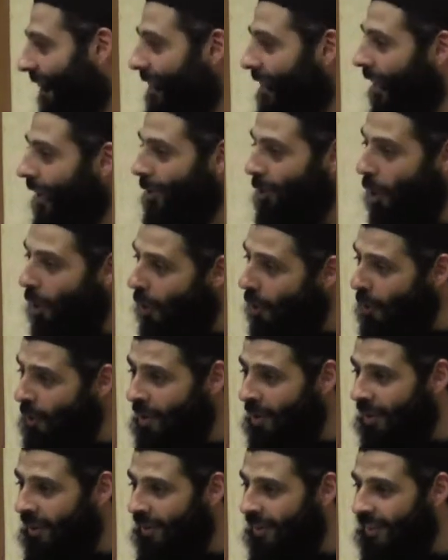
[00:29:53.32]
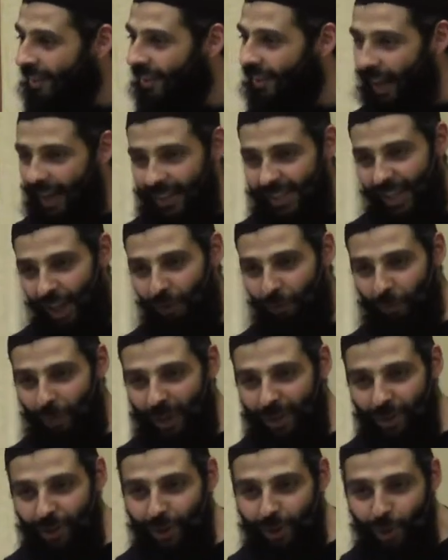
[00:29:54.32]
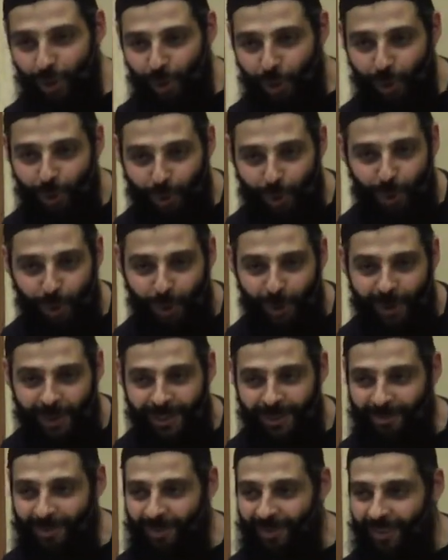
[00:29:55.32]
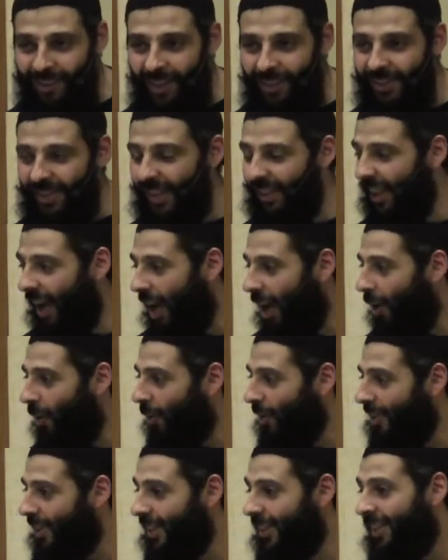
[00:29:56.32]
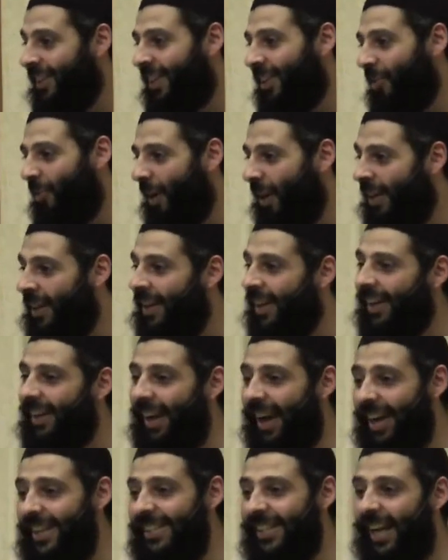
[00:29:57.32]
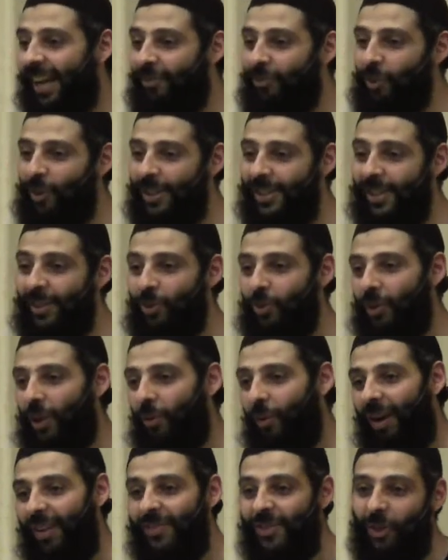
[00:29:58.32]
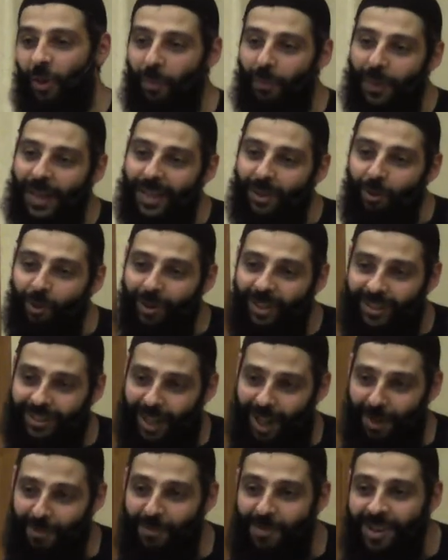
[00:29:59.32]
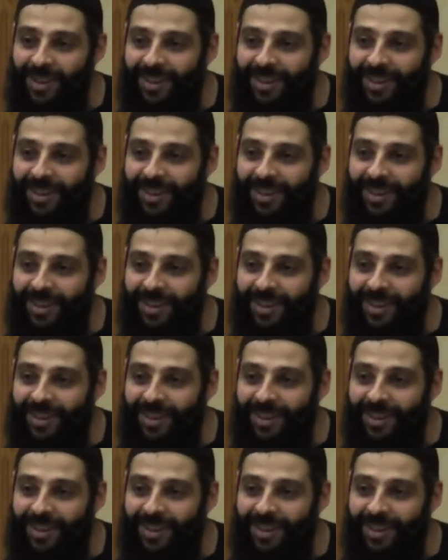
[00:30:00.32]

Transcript: and saying, no, guys have patience too. And said, how? I said, well, guys have to listen to their wives complain all the time.